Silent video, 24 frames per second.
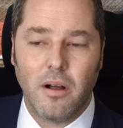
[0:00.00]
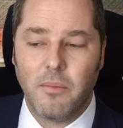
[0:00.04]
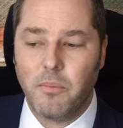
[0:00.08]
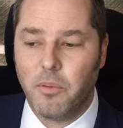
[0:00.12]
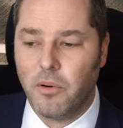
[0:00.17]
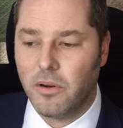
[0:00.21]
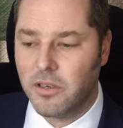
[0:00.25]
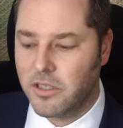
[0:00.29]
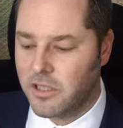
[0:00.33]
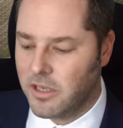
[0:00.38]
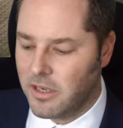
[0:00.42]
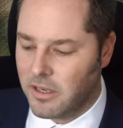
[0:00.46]
up
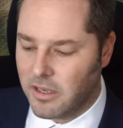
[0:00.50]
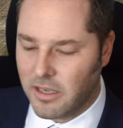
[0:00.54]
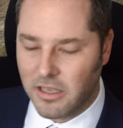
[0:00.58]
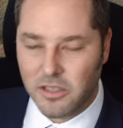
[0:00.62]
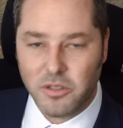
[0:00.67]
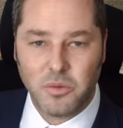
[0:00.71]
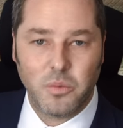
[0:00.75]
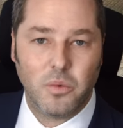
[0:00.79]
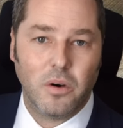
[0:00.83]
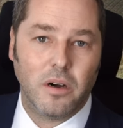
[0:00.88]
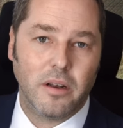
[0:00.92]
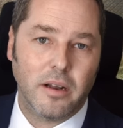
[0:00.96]
watching
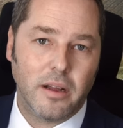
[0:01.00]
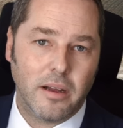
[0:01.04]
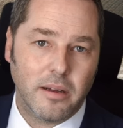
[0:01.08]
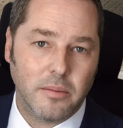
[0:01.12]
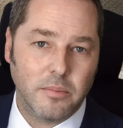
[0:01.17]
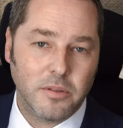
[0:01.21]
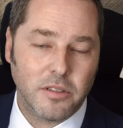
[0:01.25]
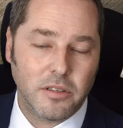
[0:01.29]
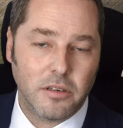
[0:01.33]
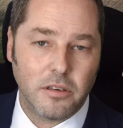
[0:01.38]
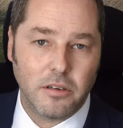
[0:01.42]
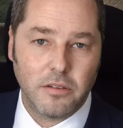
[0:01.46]
is what I
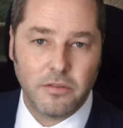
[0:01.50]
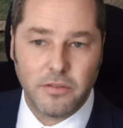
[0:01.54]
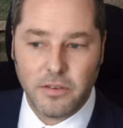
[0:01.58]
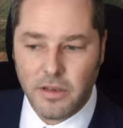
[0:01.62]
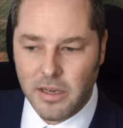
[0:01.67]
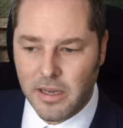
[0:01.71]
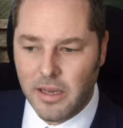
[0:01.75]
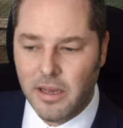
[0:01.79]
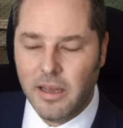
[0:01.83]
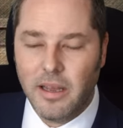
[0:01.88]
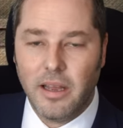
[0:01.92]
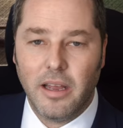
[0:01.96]
observe
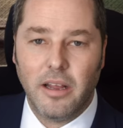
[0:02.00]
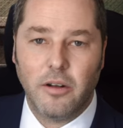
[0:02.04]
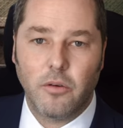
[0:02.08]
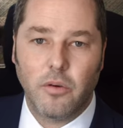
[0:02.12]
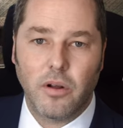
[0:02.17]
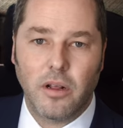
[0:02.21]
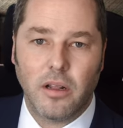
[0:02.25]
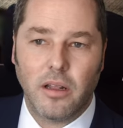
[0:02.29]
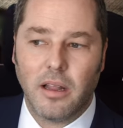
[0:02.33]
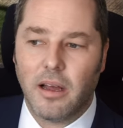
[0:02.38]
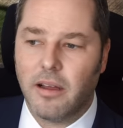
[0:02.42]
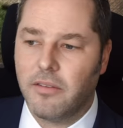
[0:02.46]
in
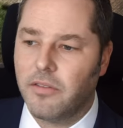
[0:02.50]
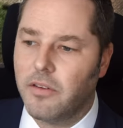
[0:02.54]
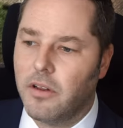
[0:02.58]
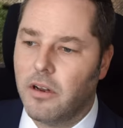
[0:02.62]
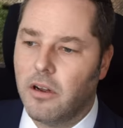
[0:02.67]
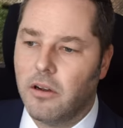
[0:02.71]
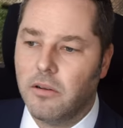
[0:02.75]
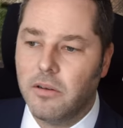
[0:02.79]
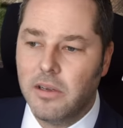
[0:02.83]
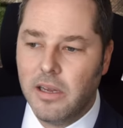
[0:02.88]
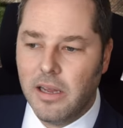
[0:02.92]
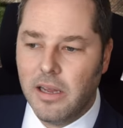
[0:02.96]
real life. You know,